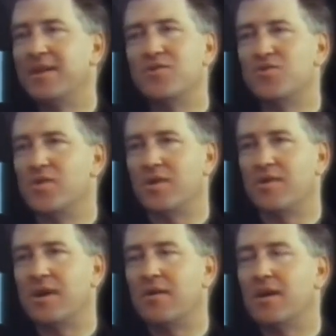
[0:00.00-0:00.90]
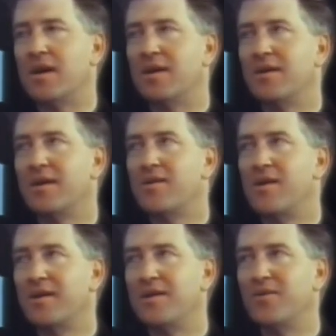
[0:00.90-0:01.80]
into sugar. I, I, I
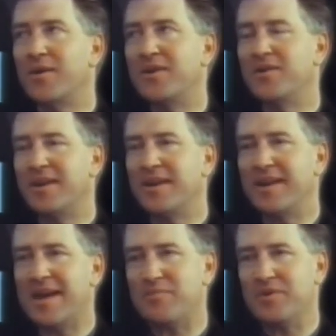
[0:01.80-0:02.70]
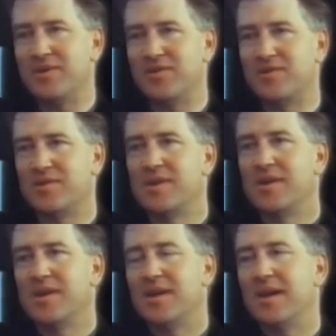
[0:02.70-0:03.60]
call it granulated happiness
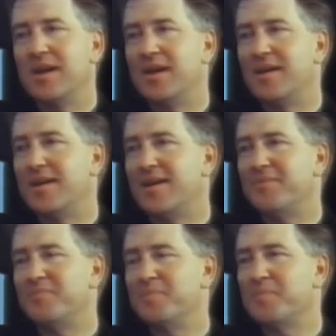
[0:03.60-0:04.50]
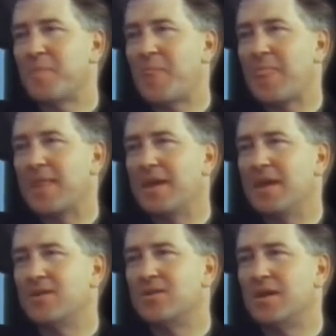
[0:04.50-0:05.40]
and um,
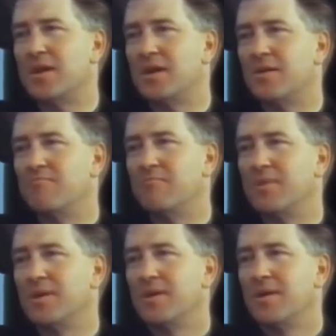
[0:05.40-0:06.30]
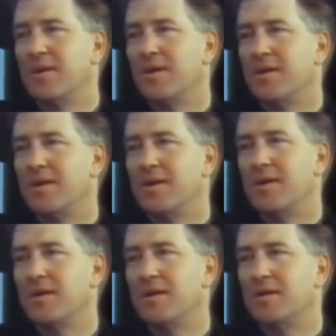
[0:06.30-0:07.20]
it's um,
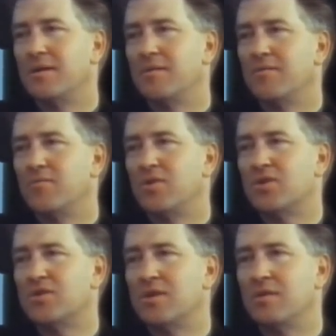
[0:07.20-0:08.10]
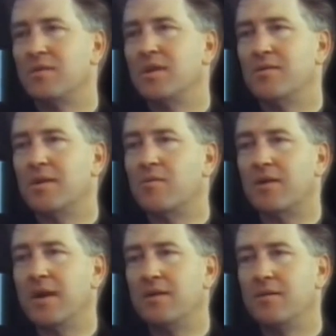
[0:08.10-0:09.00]
uh, just a you know a
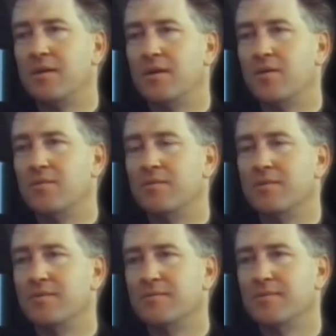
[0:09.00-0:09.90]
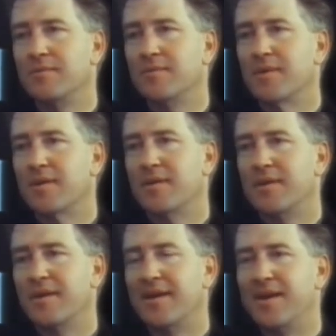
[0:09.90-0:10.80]
great you know
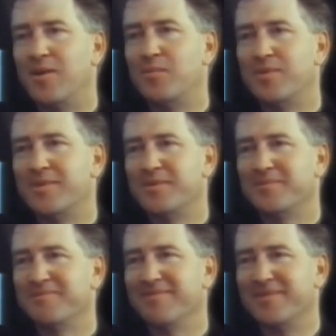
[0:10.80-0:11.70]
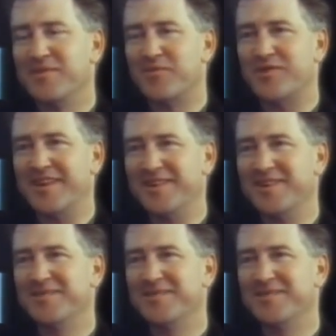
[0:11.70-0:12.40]
help, a friend.